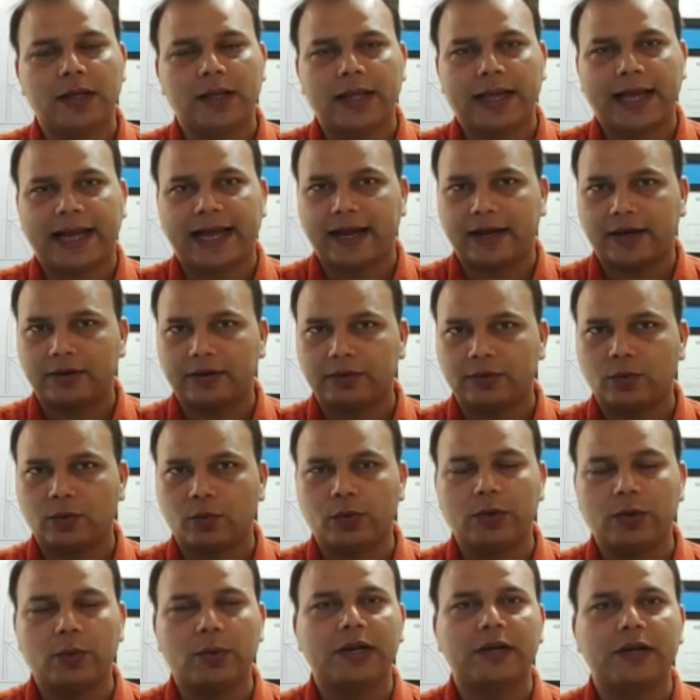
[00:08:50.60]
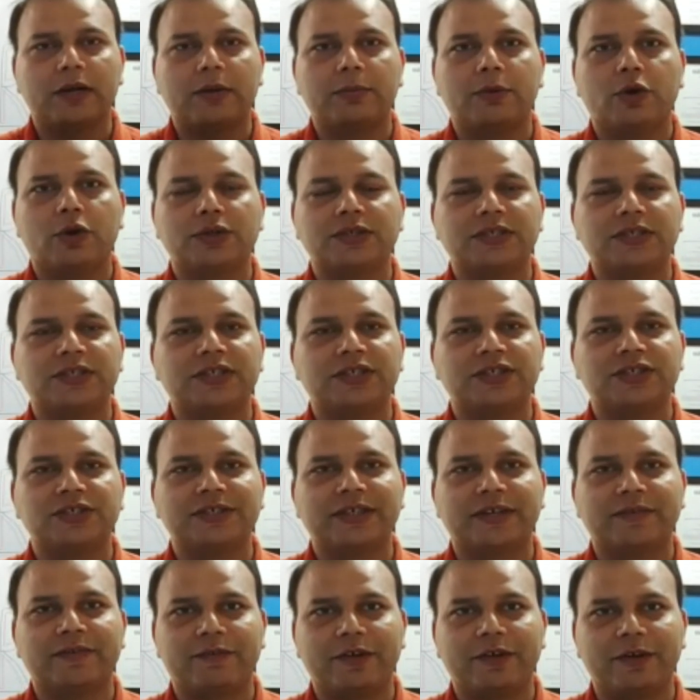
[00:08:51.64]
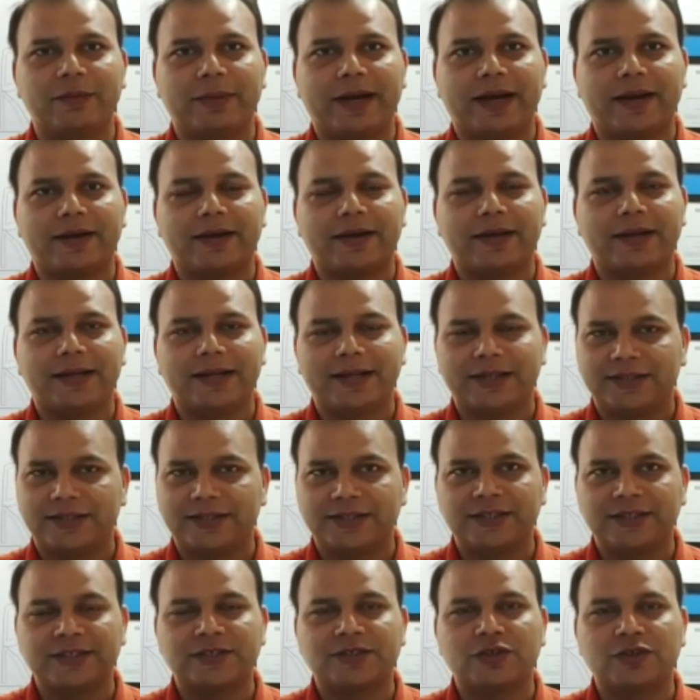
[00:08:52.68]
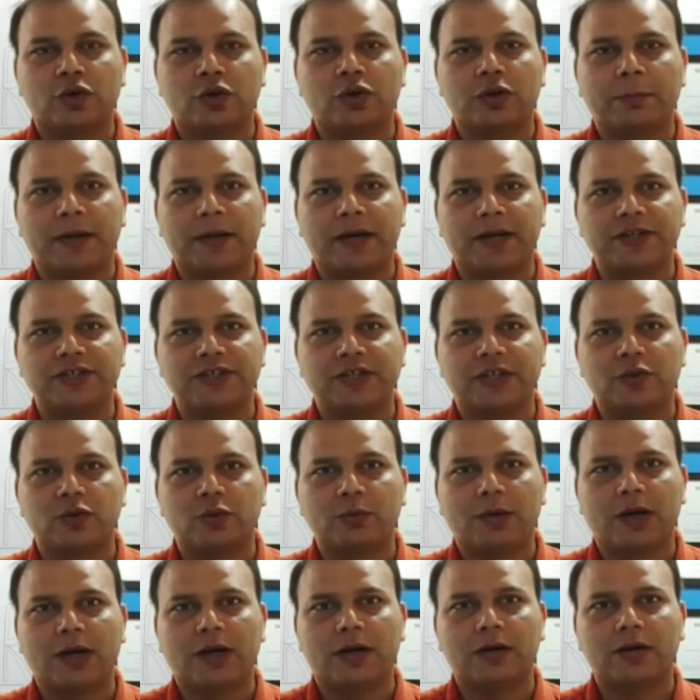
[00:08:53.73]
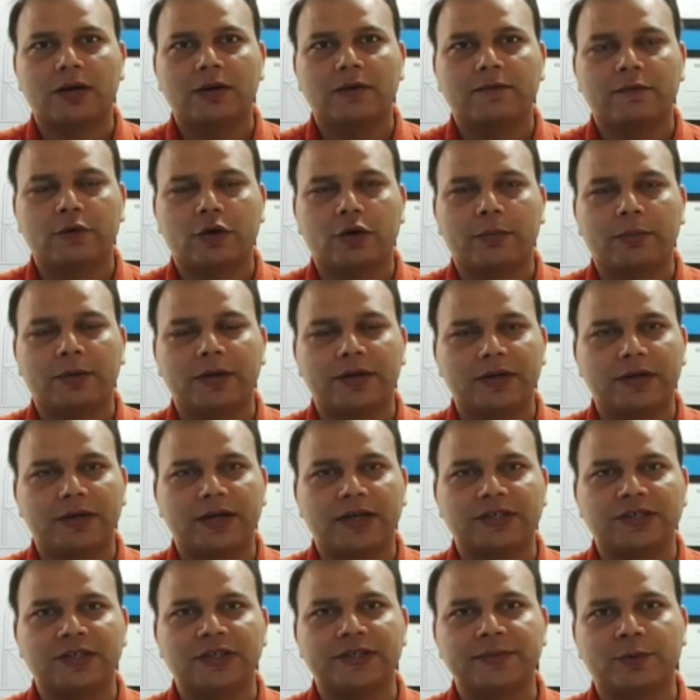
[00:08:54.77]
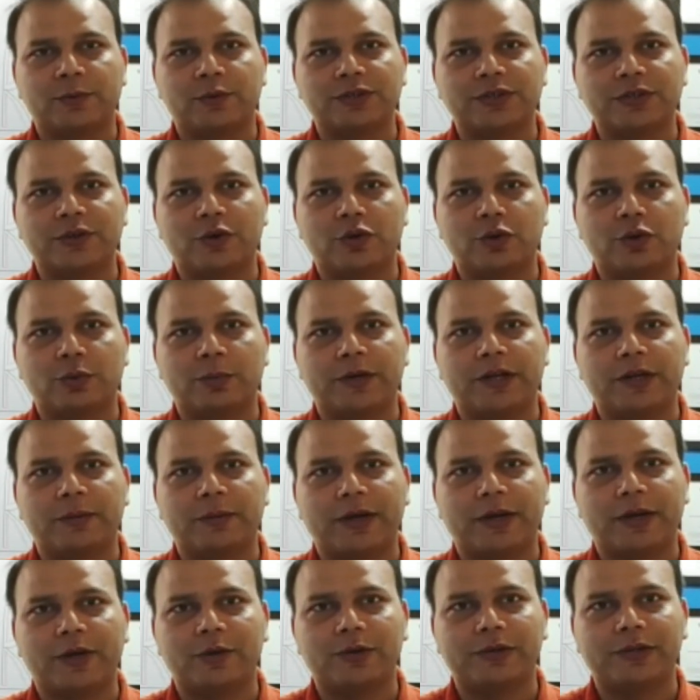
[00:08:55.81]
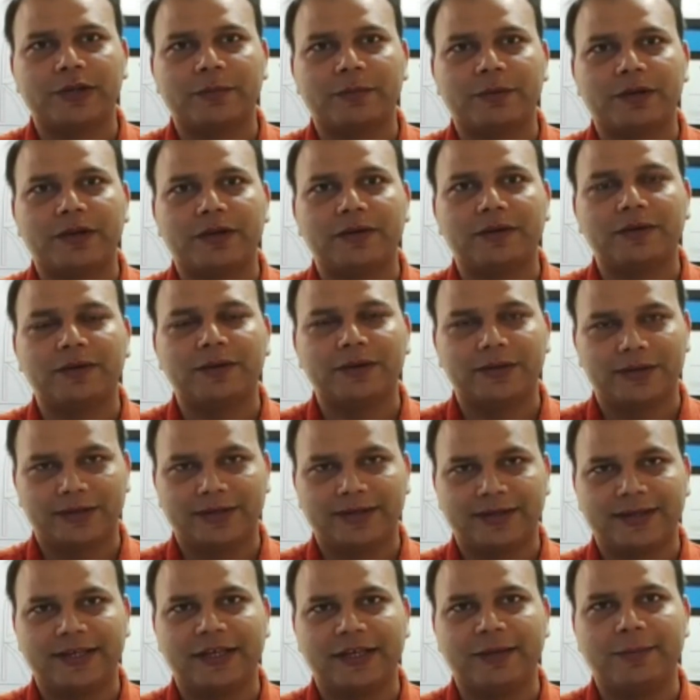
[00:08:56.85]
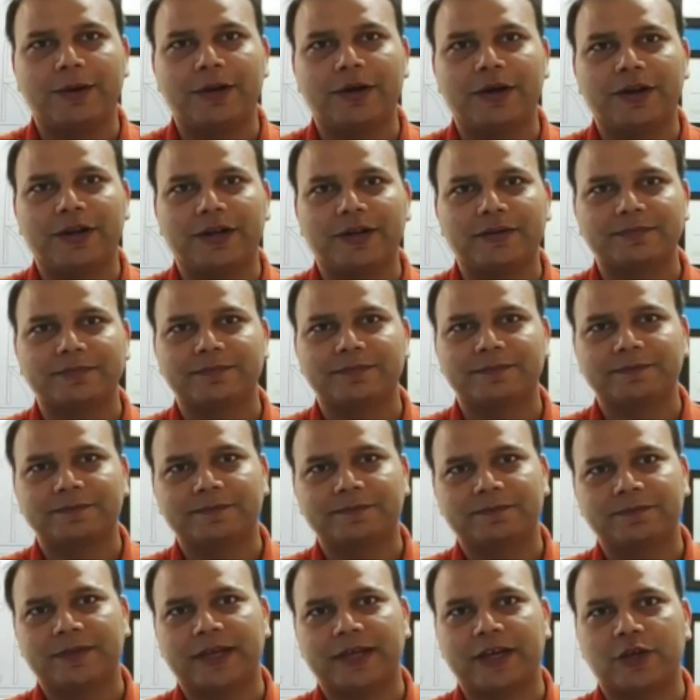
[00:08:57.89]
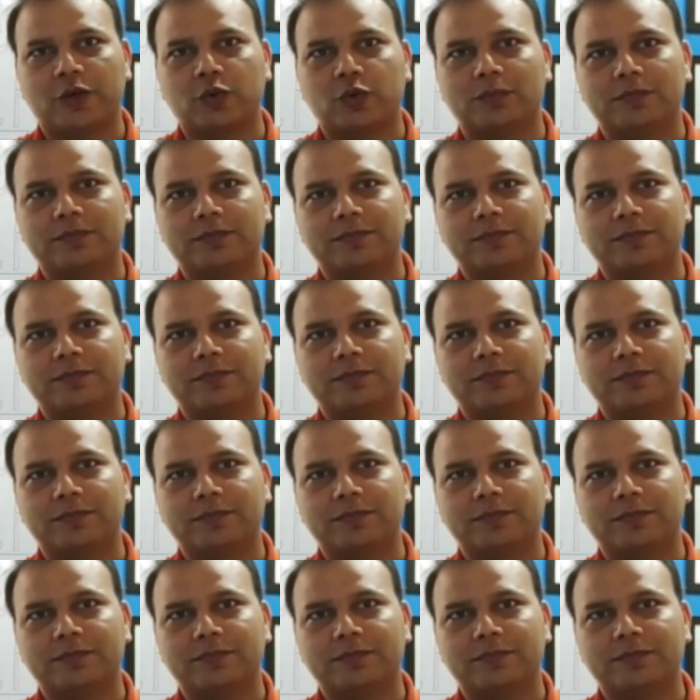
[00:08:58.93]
and we welcome your suggestions and feedback. This is Dr. Parijat Kumar from International Sports and Orthopedic Manual Therapy. Keep learning. Thank you.